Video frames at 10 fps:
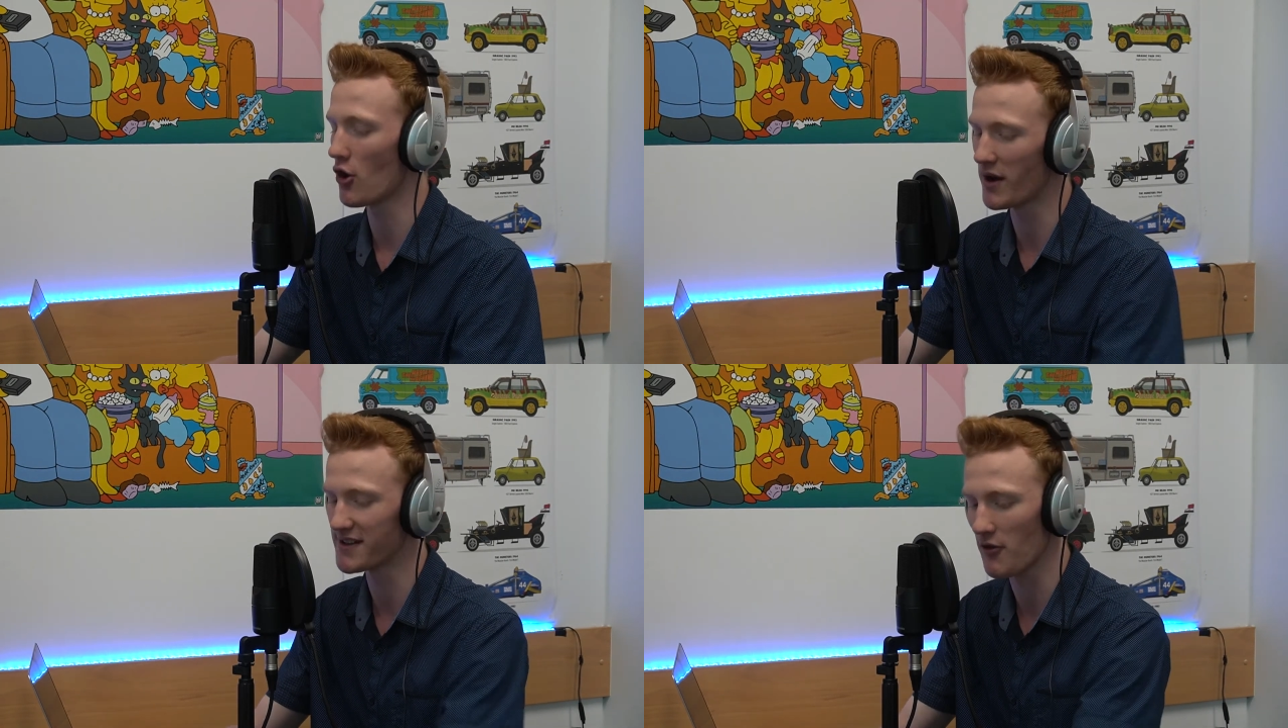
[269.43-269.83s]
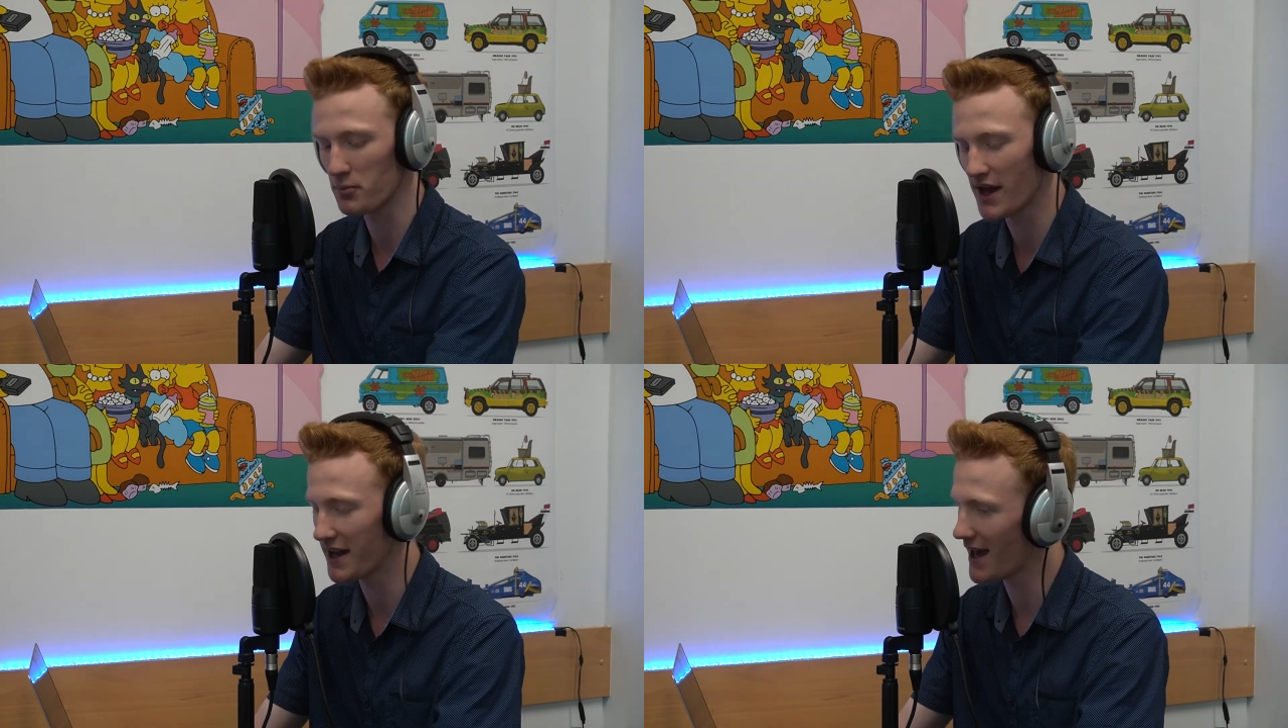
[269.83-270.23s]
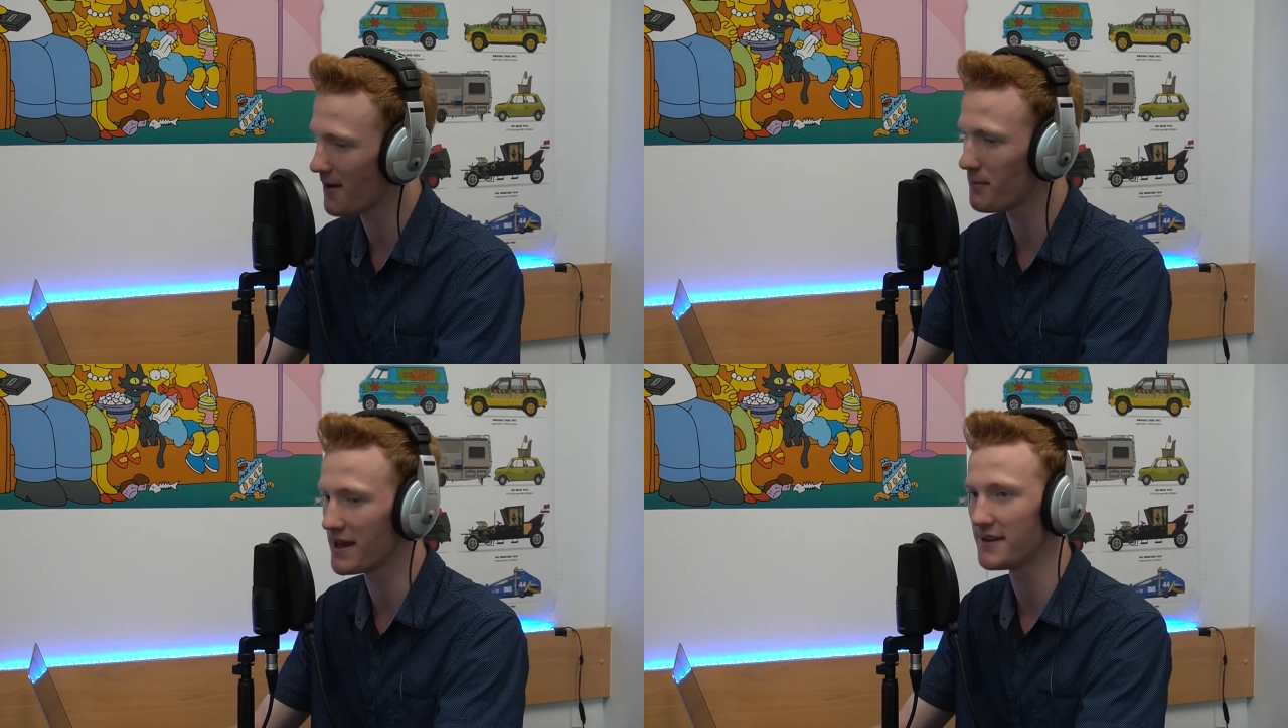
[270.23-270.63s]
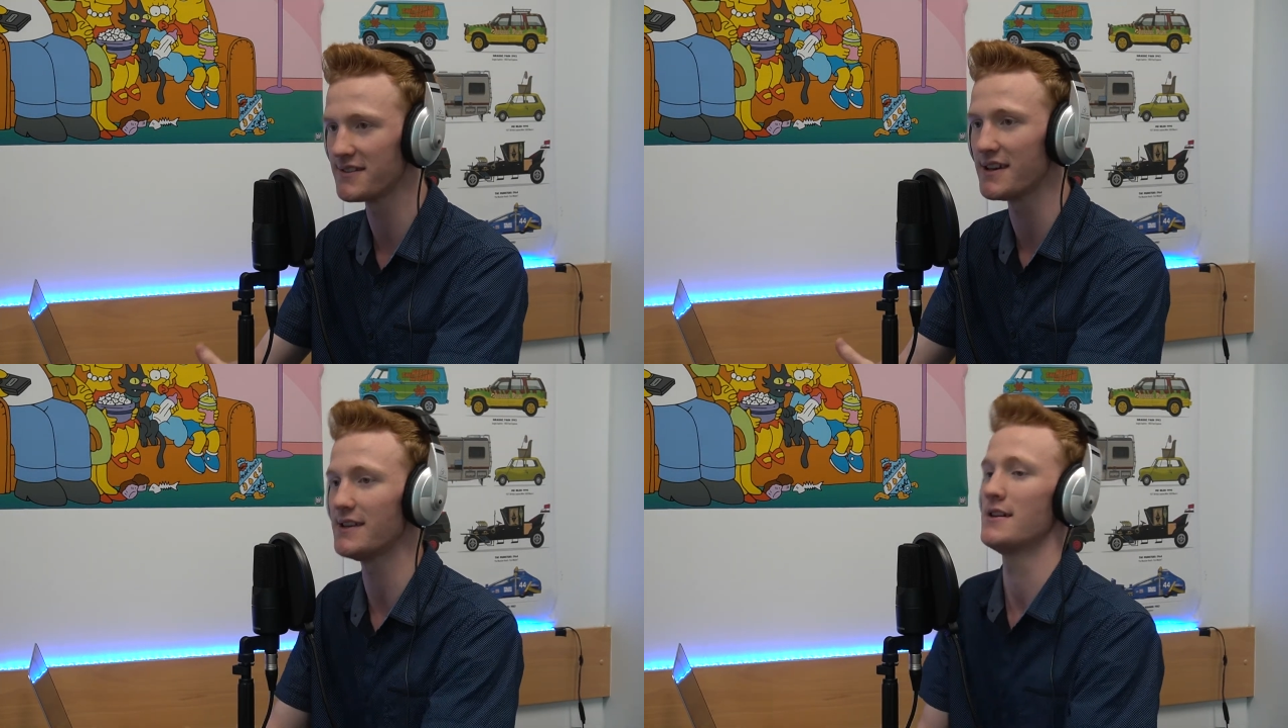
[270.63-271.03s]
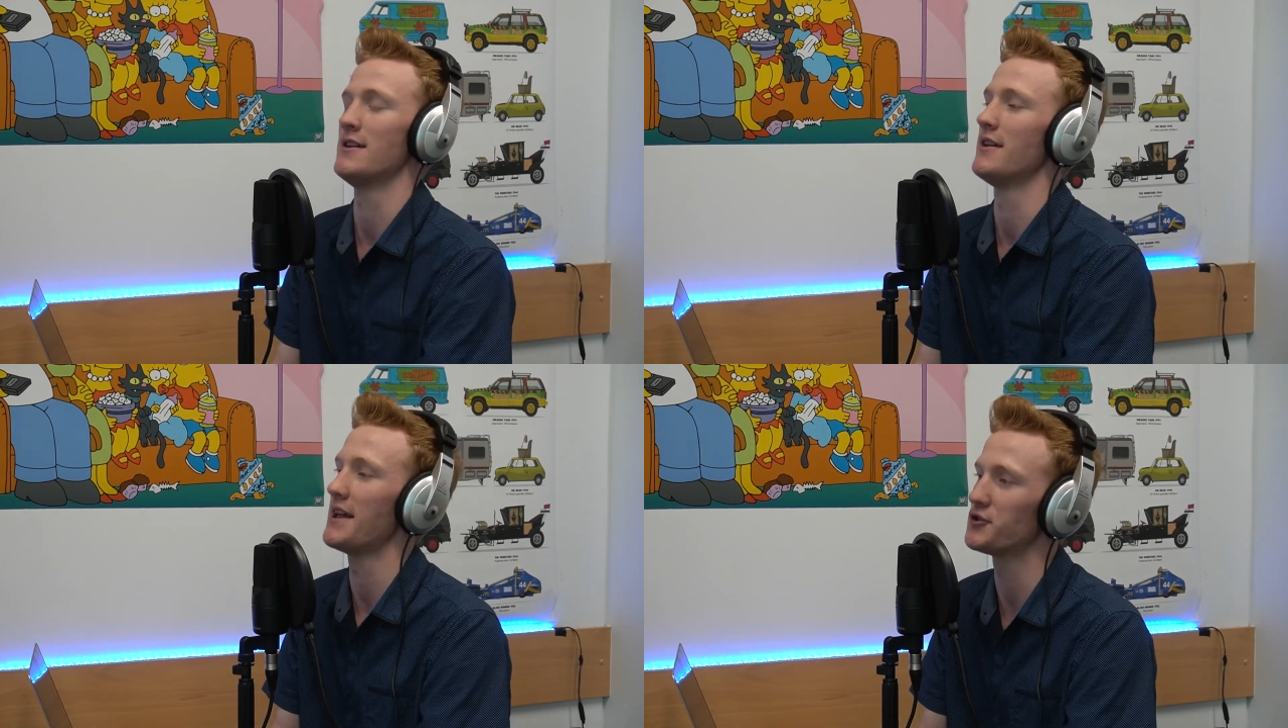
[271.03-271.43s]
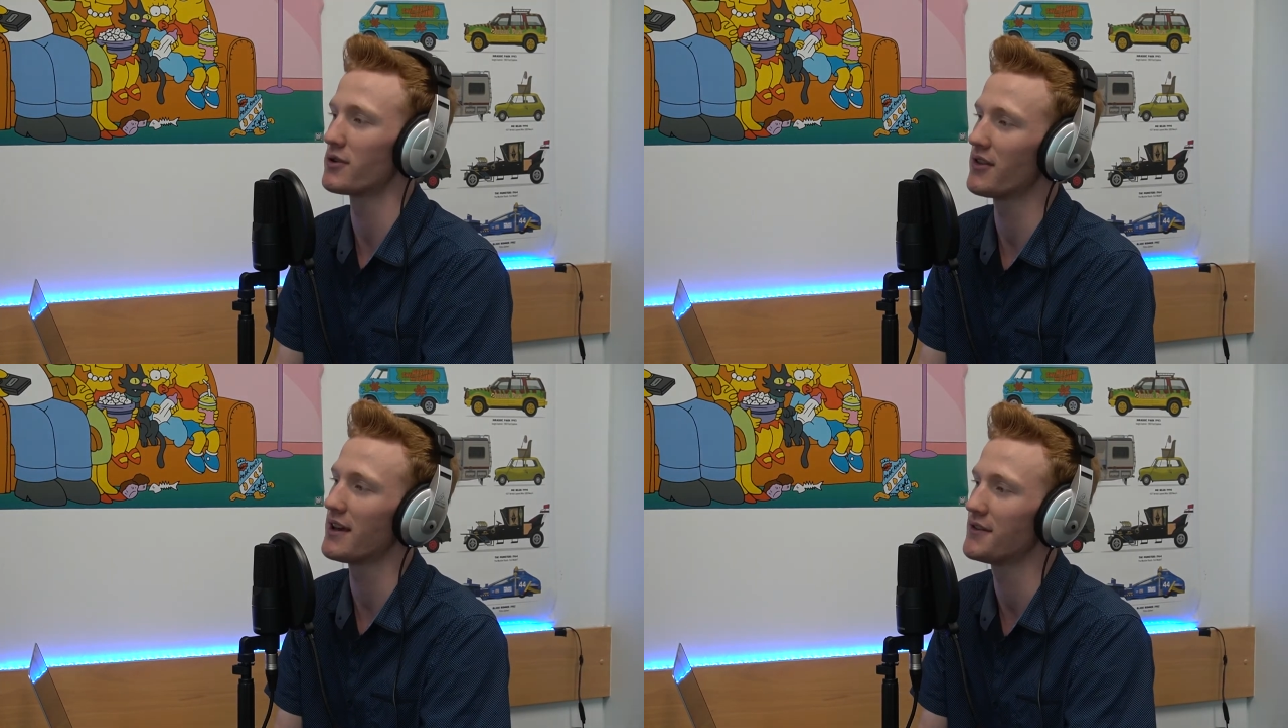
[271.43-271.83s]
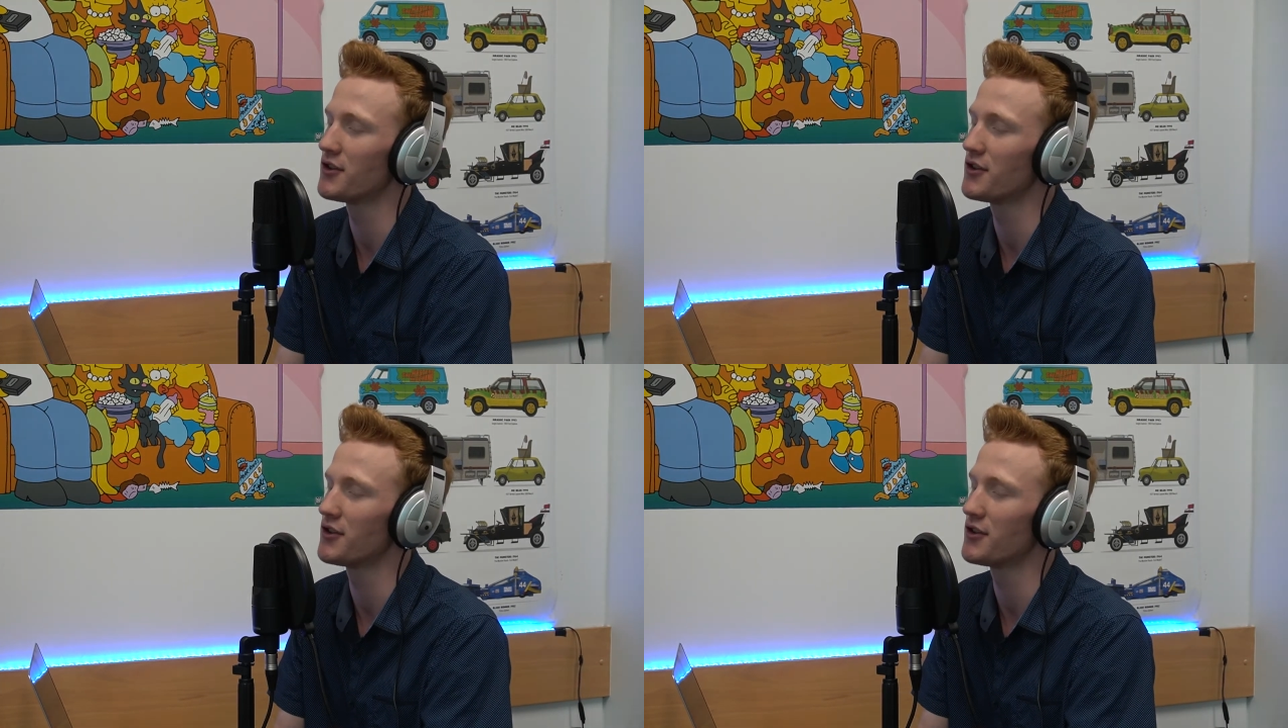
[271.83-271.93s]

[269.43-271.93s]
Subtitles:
So always have a plan A, B, C, that sort of thing.